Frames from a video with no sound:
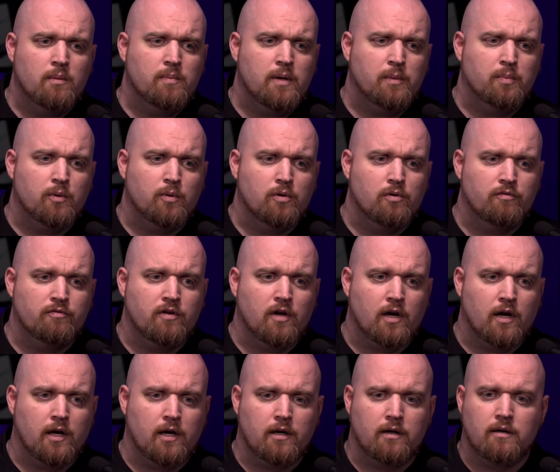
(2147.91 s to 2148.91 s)
people who've
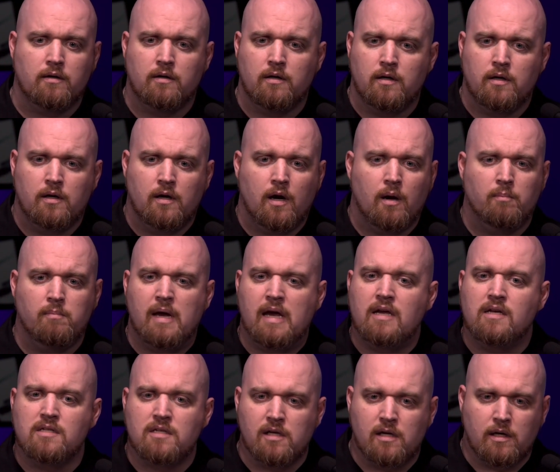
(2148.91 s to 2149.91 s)
done
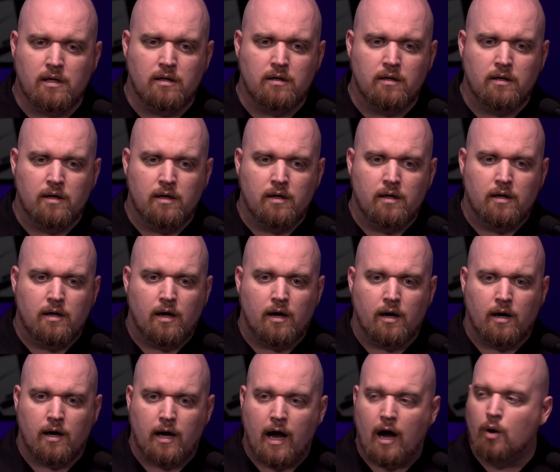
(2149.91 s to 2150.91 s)
amazing
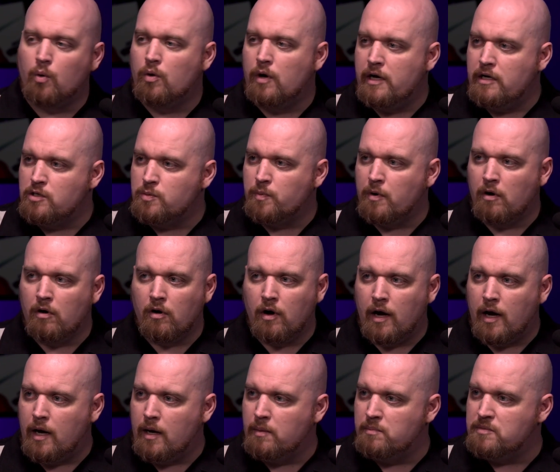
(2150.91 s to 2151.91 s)
uh, outreach
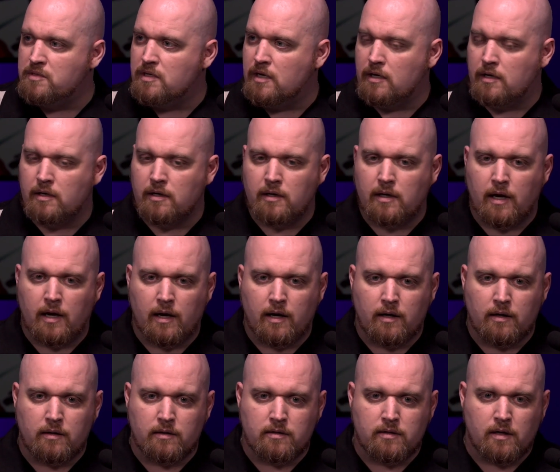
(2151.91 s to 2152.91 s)
programs and,
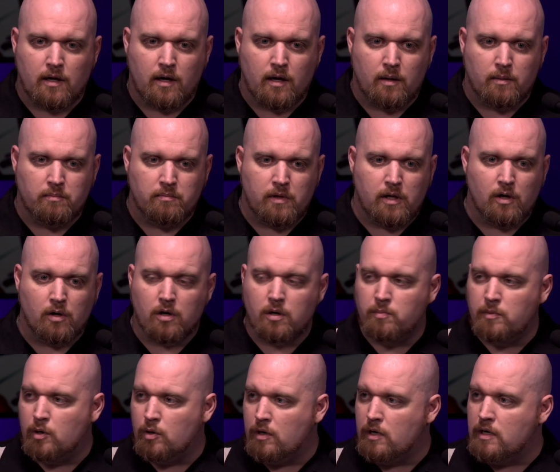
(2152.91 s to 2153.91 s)
and um, you know,
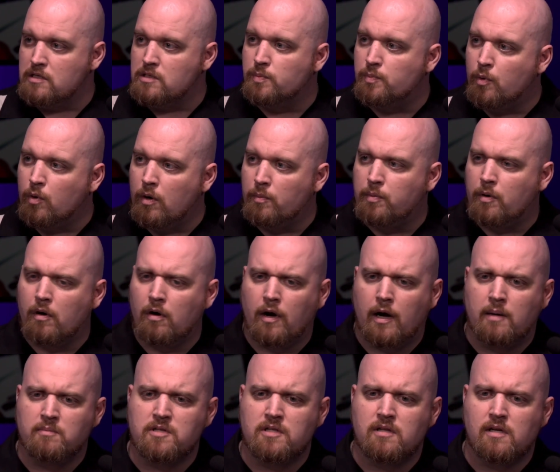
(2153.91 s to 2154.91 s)
community support
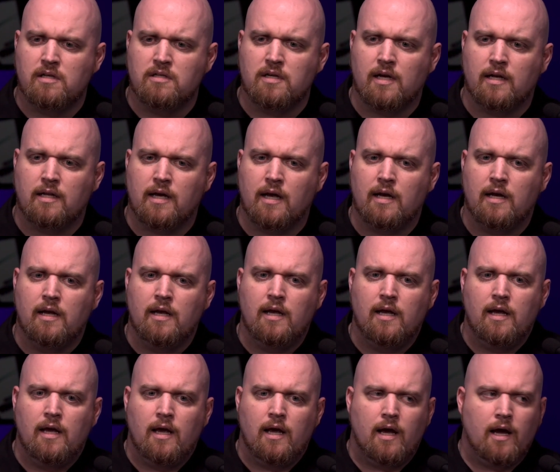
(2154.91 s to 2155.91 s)
programs, things like that.
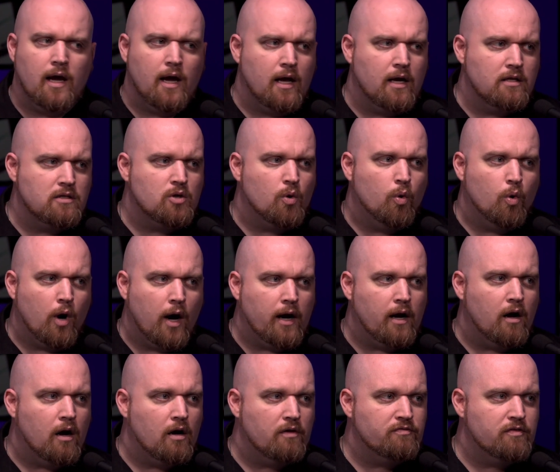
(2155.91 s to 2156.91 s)
And it's
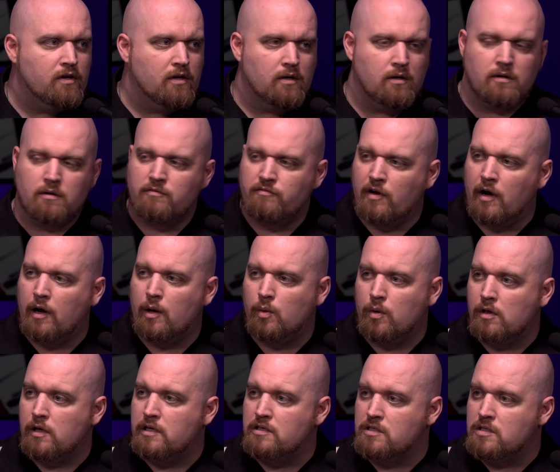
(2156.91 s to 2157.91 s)
quite often very
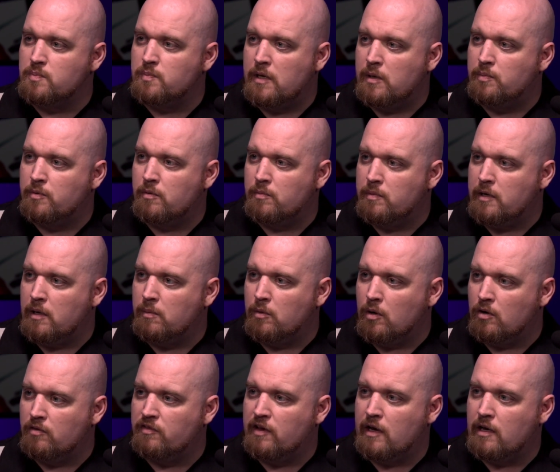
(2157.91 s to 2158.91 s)
religious people being
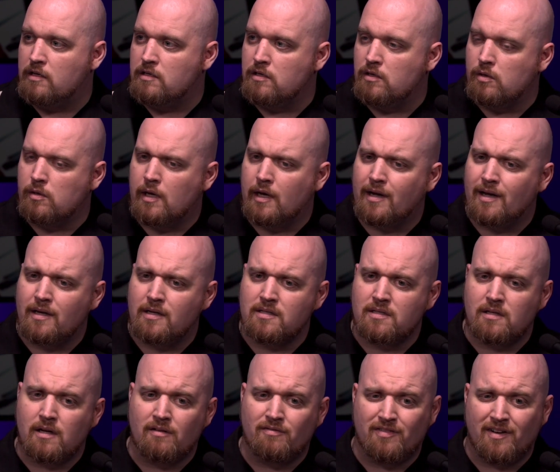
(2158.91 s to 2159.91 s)
motivated to do that kind of
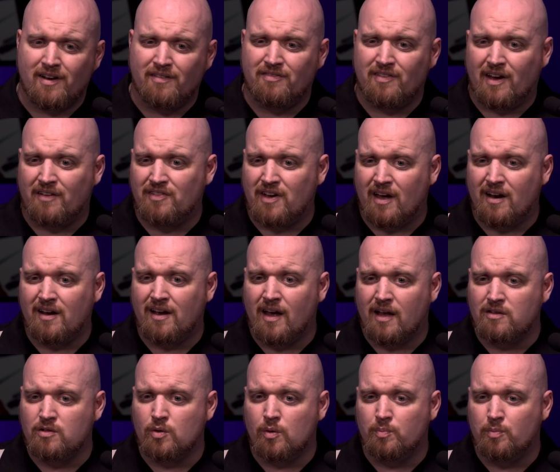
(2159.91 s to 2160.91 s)
stuff. And I've, I've kind of
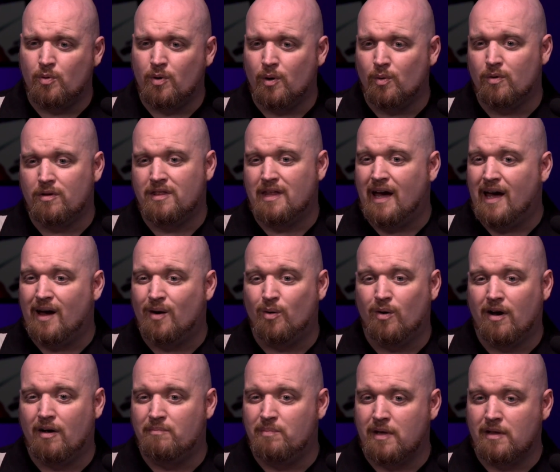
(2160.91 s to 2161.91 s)
gotten to a point with that
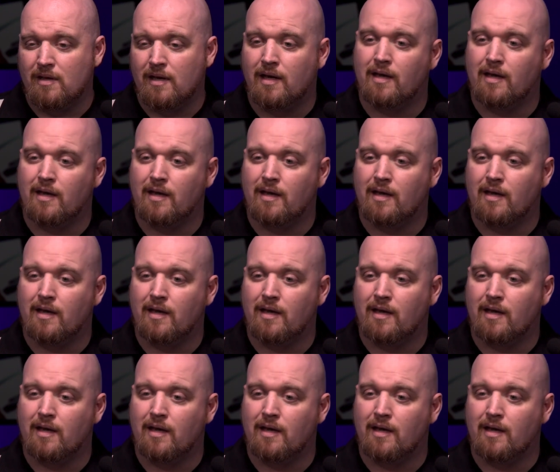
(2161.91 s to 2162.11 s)
where I've been